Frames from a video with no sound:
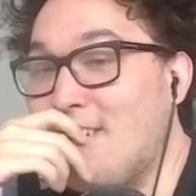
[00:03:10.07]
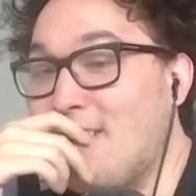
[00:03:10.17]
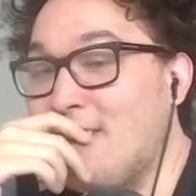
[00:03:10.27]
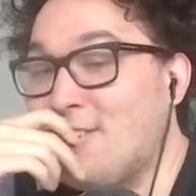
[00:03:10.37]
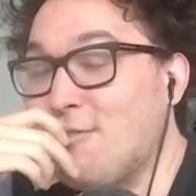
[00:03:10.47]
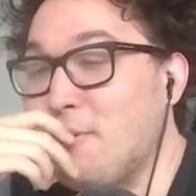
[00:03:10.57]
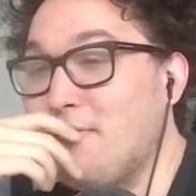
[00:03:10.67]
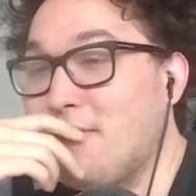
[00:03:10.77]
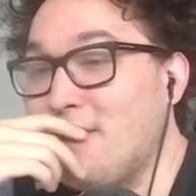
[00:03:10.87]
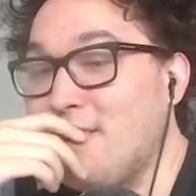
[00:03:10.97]
Endure would be
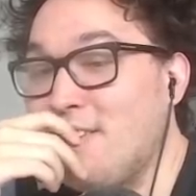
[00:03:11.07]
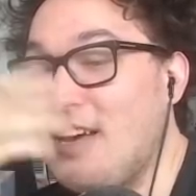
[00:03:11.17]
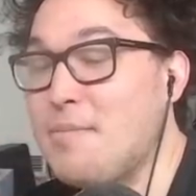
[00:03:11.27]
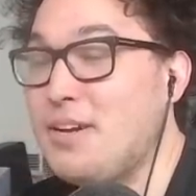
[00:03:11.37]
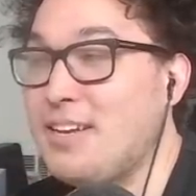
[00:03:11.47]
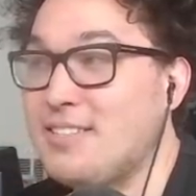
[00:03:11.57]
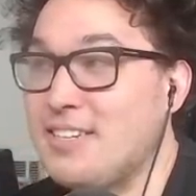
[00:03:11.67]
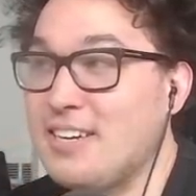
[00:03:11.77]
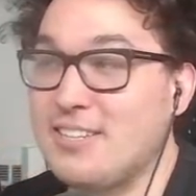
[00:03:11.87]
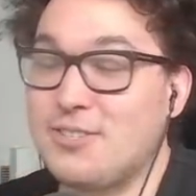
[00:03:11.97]
funny. Yeah, I mean, against
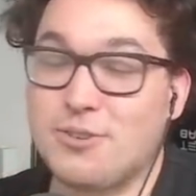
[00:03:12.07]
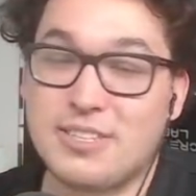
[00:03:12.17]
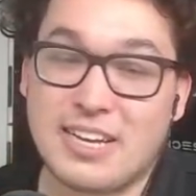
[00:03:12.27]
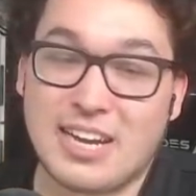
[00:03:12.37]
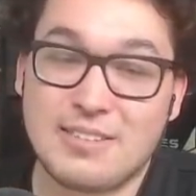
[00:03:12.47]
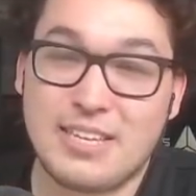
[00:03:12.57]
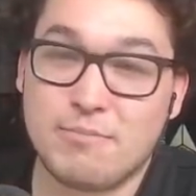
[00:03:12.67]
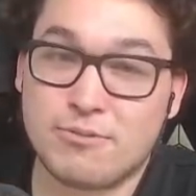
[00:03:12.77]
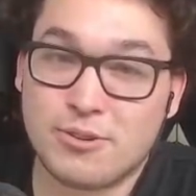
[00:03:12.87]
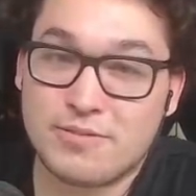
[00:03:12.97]
like a control deck, I'd
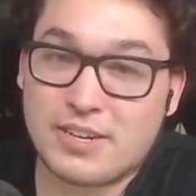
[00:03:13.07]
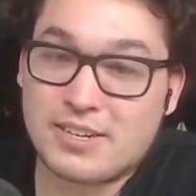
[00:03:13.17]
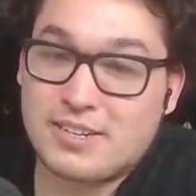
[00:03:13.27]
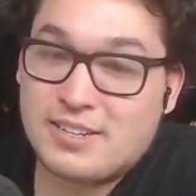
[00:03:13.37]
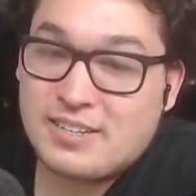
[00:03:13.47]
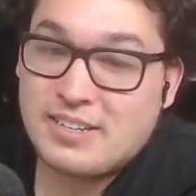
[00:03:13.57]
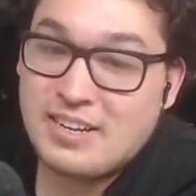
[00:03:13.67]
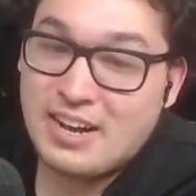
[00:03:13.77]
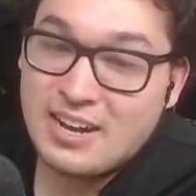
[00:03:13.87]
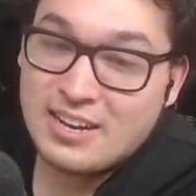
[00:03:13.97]
keep Ruin Runner.
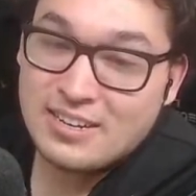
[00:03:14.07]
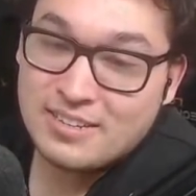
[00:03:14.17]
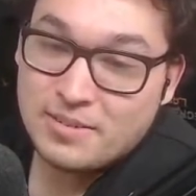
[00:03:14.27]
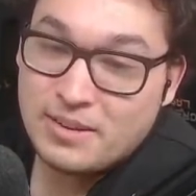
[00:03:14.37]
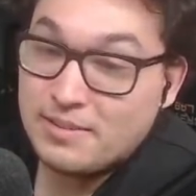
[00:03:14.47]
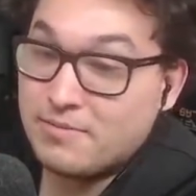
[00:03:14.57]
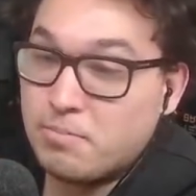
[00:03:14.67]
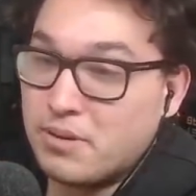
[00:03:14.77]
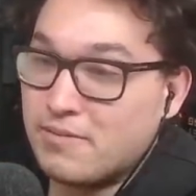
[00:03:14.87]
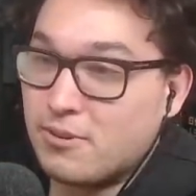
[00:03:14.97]

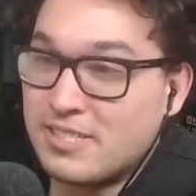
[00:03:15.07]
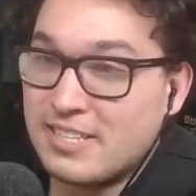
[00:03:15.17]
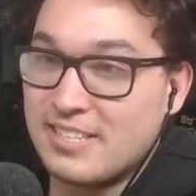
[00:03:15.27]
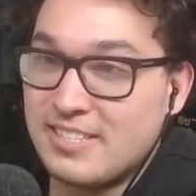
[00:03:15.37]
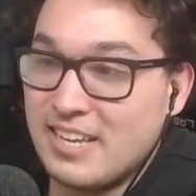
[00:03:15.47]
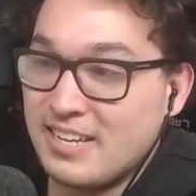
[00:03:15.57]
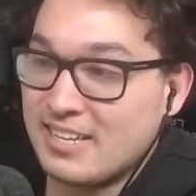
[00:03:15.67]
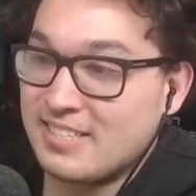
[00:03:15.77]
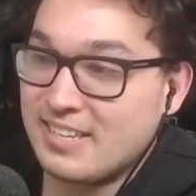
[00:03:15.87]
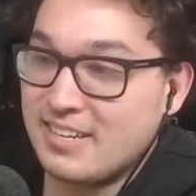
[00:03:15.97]
But of course, that's insane
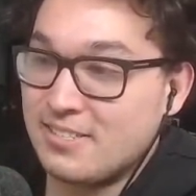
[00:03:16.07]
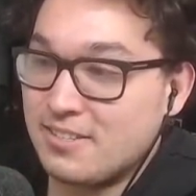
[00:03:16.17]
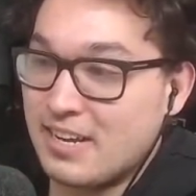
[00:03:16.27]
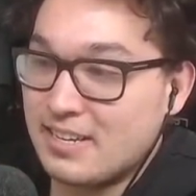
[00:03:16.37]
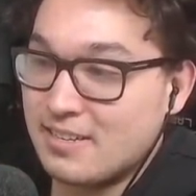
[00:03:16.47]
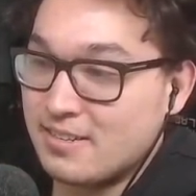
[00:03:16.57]
against like an endure deck.